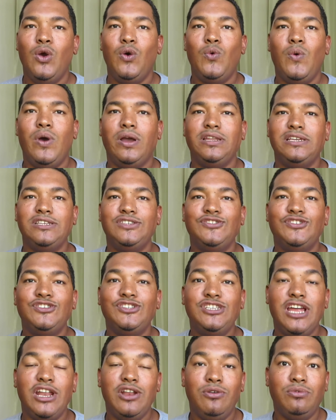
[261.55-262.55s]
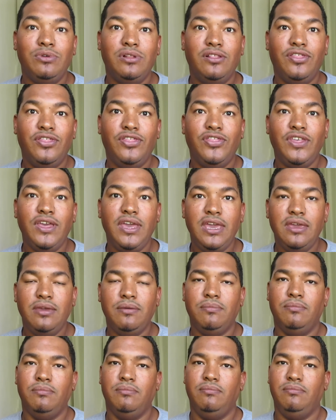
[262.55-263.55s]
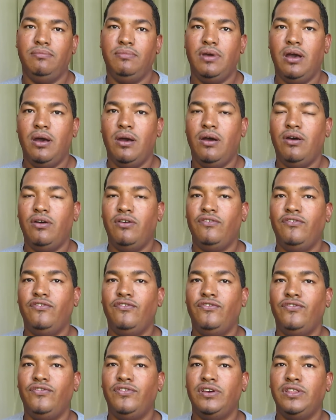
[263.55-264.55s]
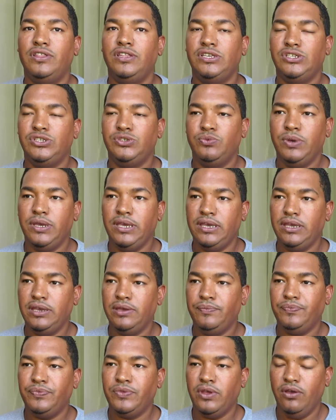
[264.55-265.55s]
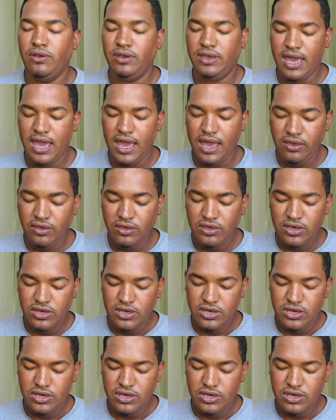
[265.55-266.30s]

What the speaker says: what is the general theme of this week. Okay,